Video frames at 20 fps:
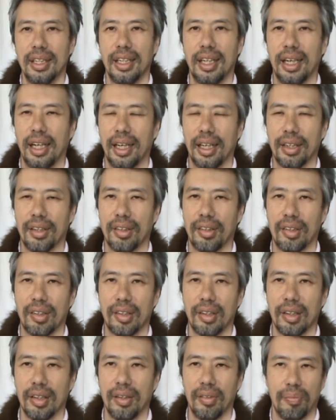And
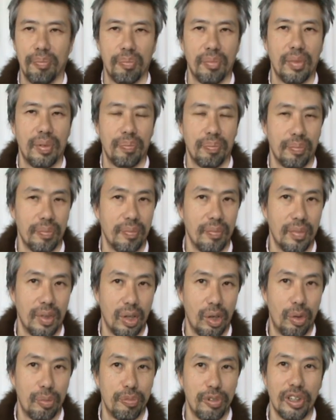
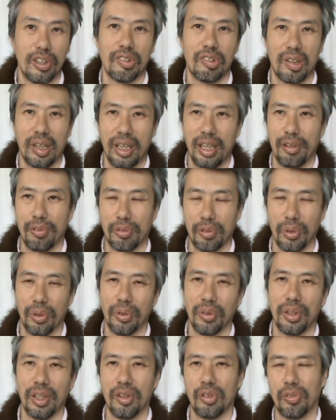obviously for
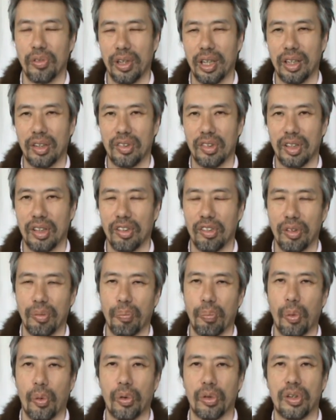all these things it is
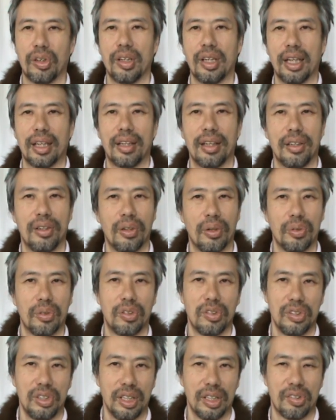important that they
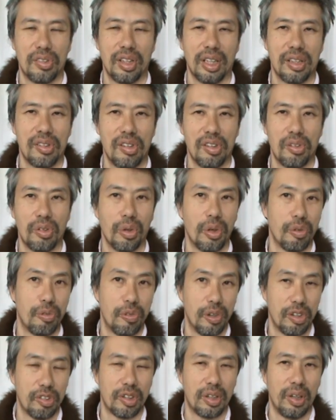don't just exist on a
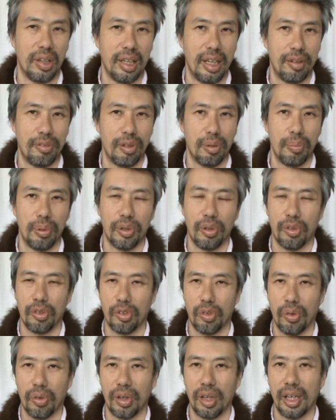physical level but
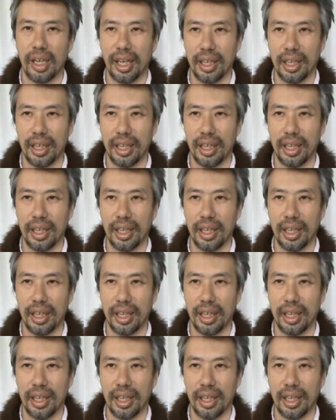also on an